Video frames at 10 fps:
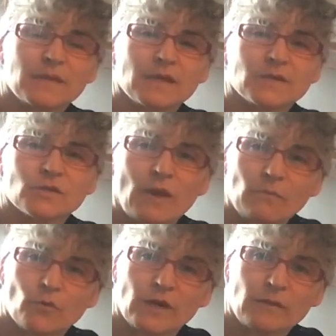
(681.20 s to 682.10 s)
So
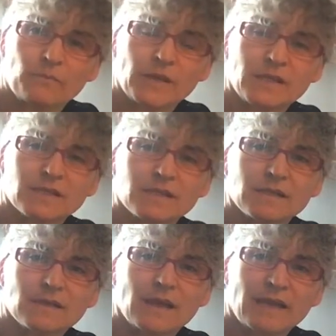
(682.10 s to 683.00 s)
I'm really pleased.
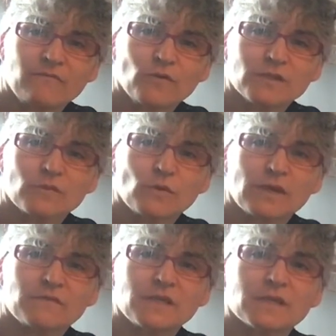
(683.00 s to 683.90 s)
I have wanted one
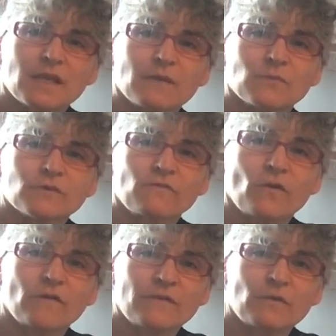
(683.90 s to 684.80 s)
of these tables
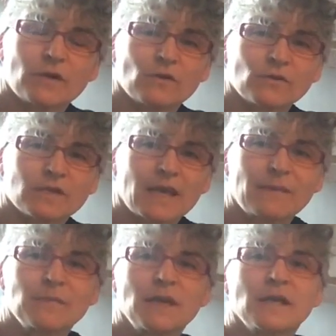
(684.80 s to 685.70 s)
for a very long
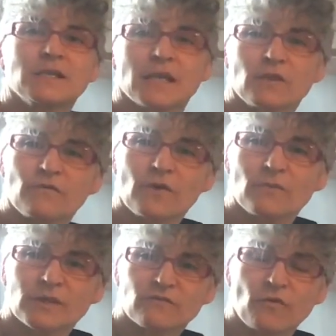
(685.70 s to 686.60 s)
time. Thank you very
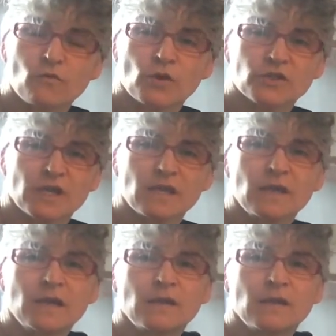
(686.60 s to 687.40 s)
much for watching.